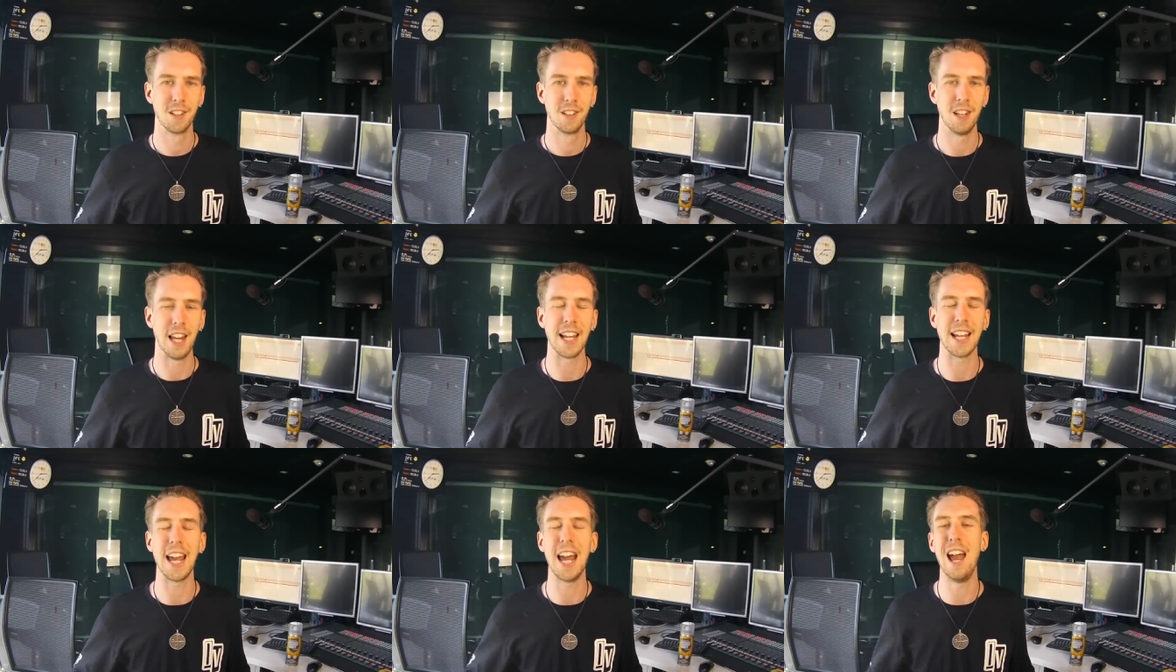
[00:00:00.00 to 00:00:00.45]

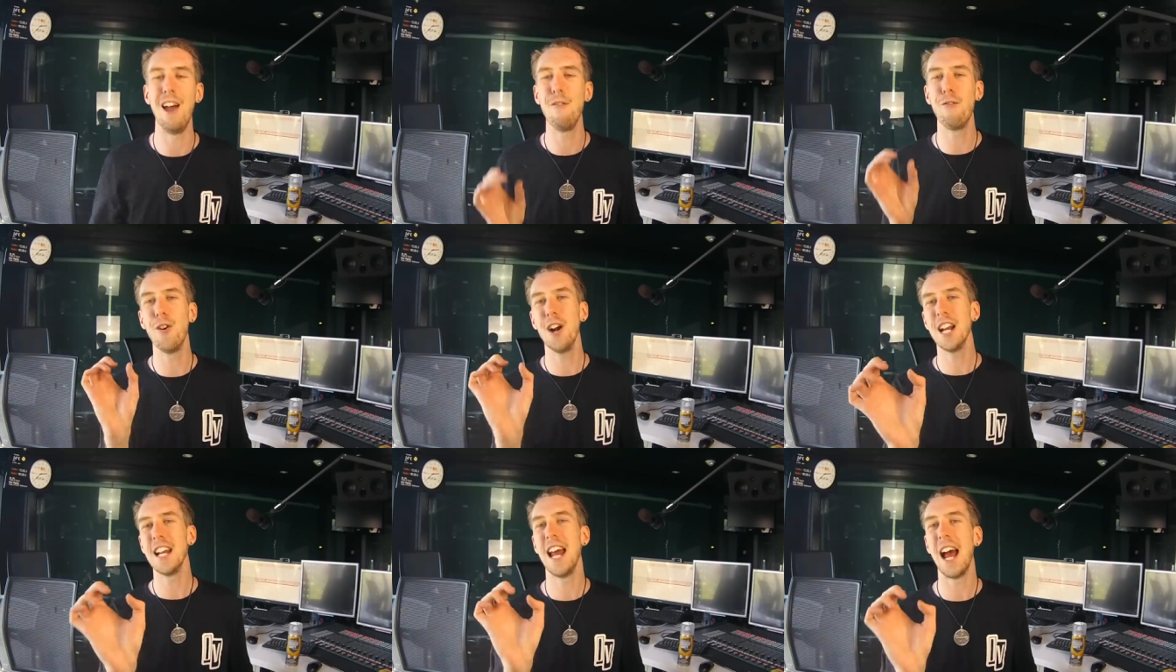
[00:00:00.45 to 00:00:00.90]
Like
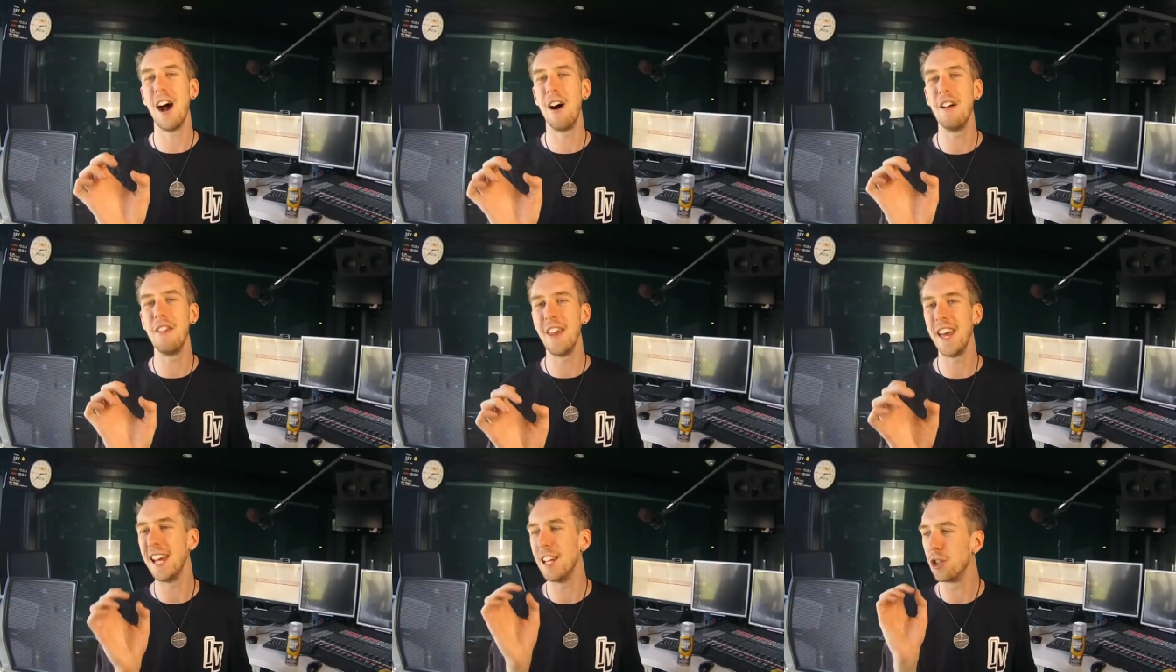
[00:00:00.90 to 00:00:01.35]
every now
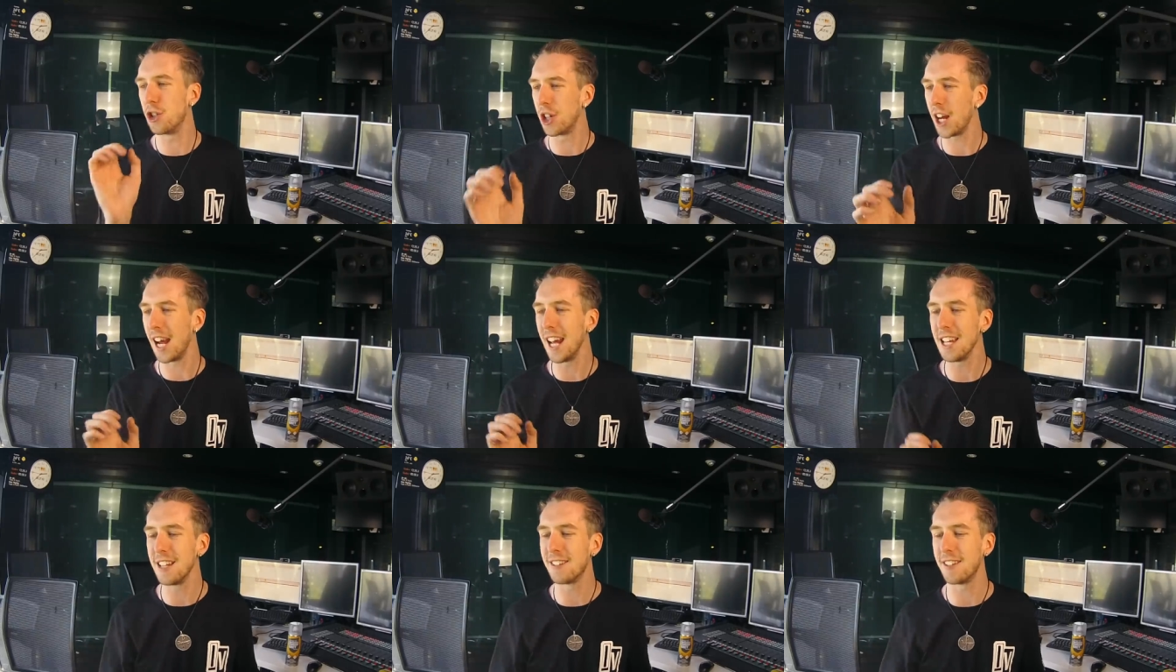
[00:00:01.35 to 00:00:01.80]
and then,
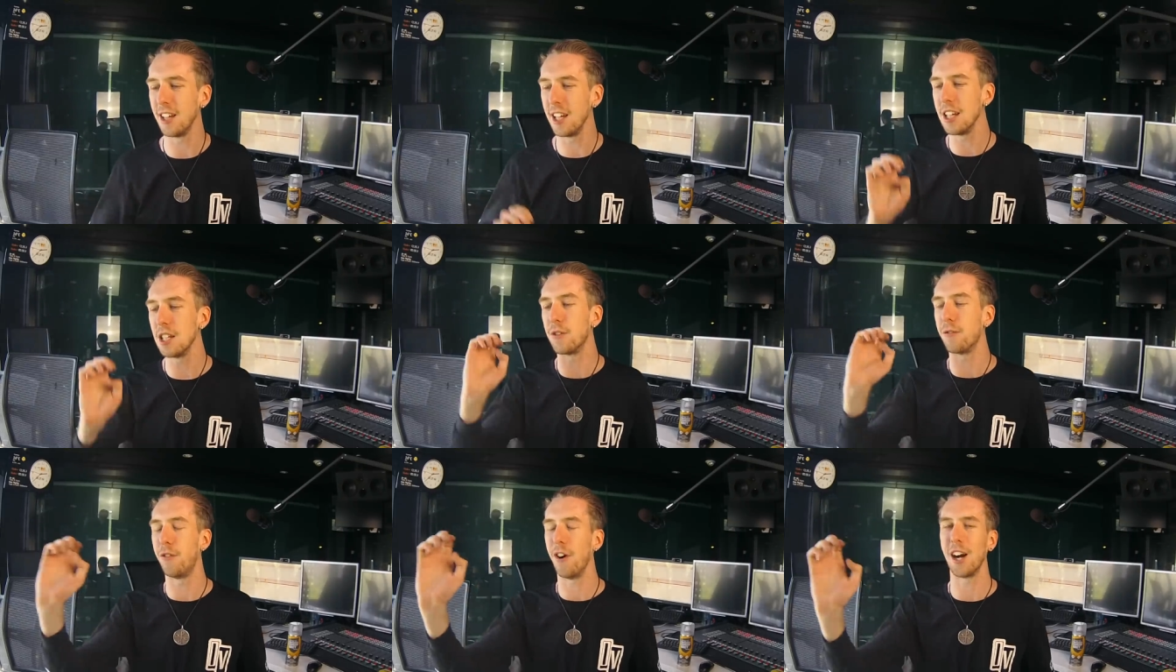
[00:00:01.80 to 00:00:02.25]
Jay
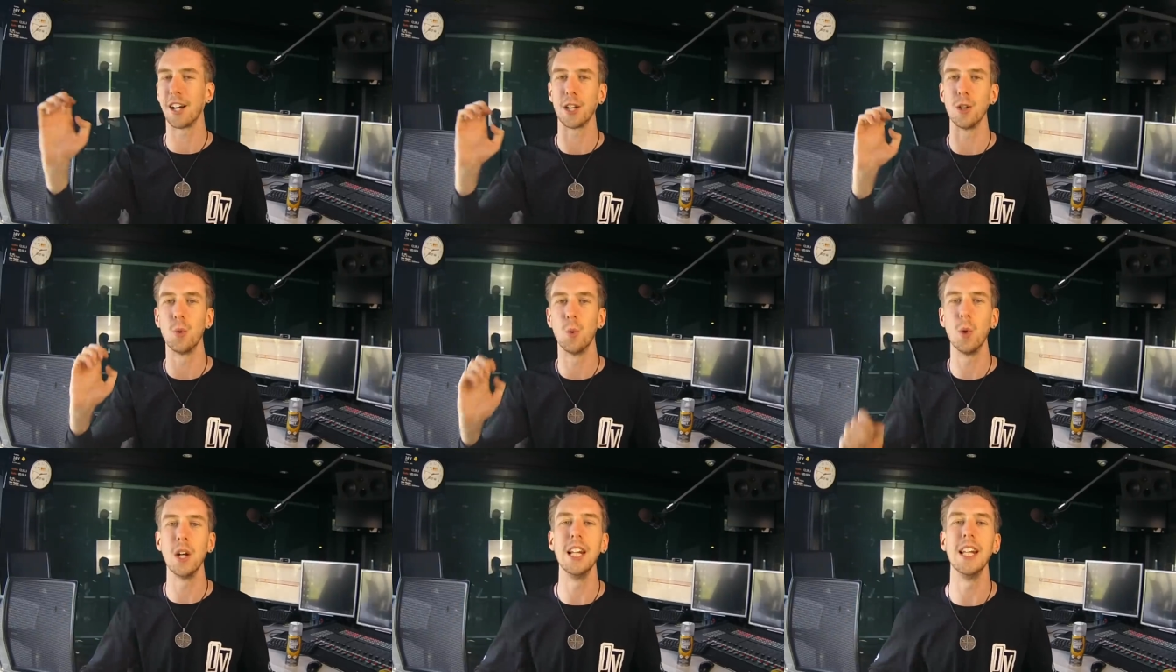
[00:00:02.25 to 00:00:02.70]
Z's
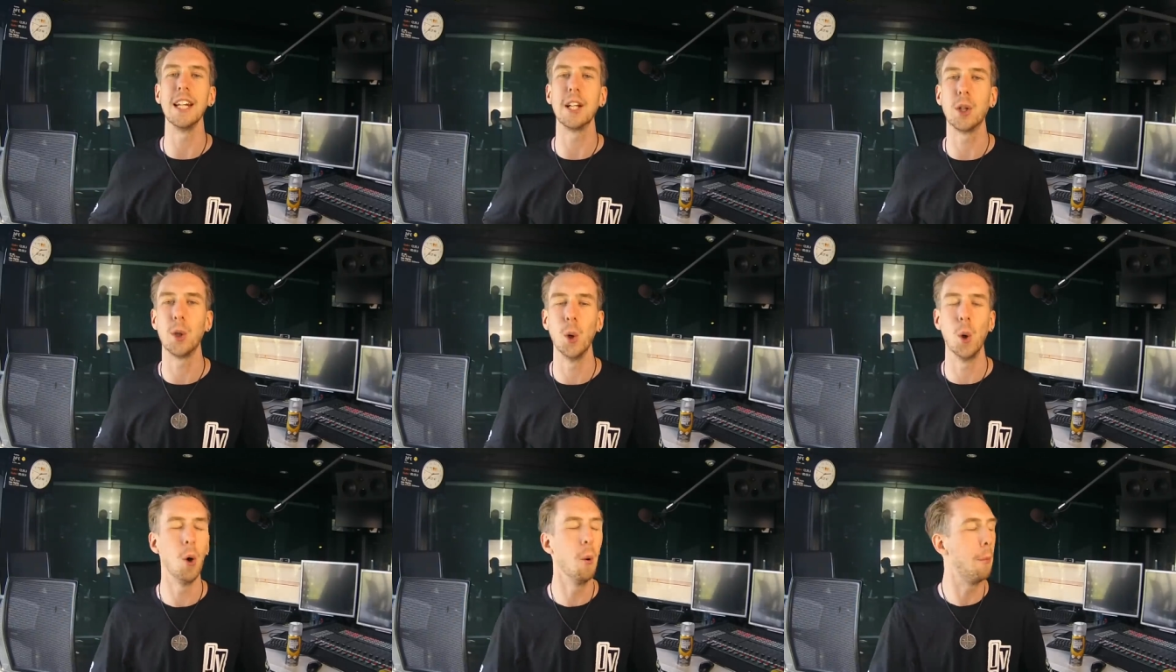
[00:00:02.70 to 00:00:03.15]
fucking really
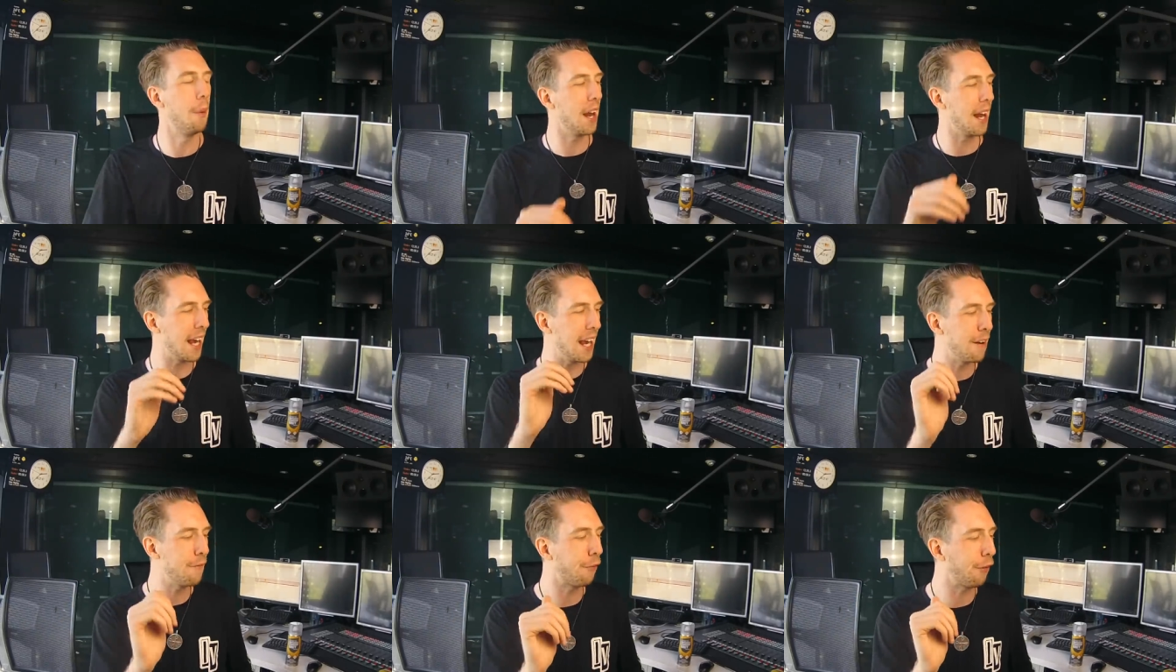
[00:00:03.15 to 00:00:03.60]
cool,
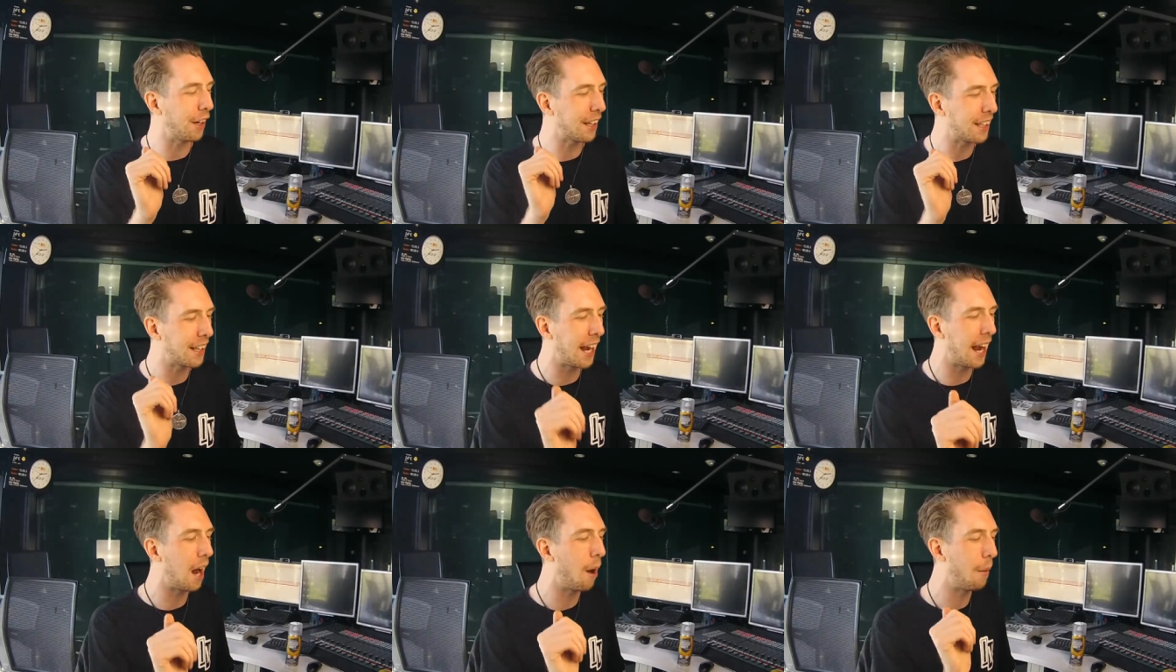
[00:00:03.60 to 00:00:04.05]
but every
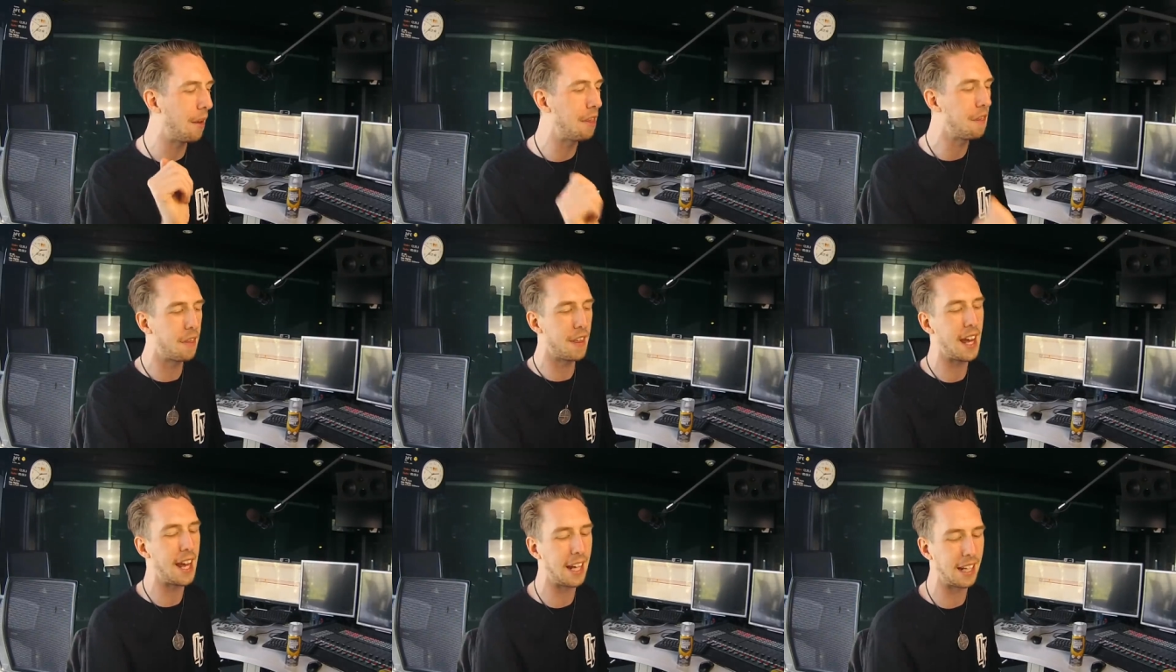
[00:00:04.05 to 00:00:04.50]
now
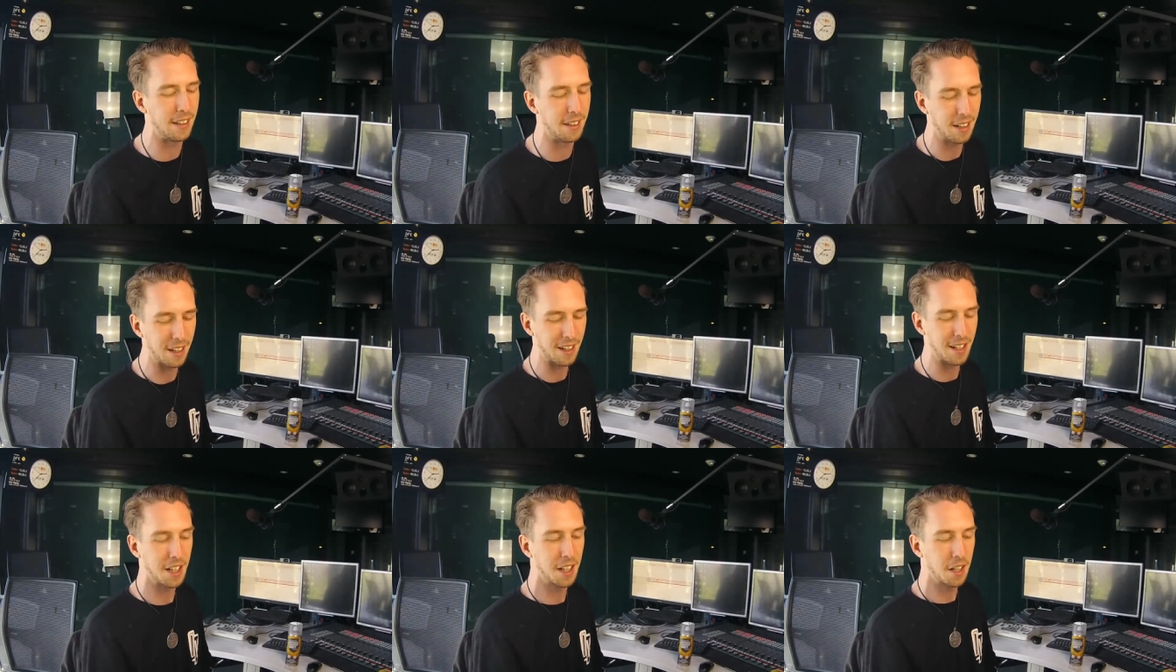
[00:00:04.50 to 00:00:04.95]
and then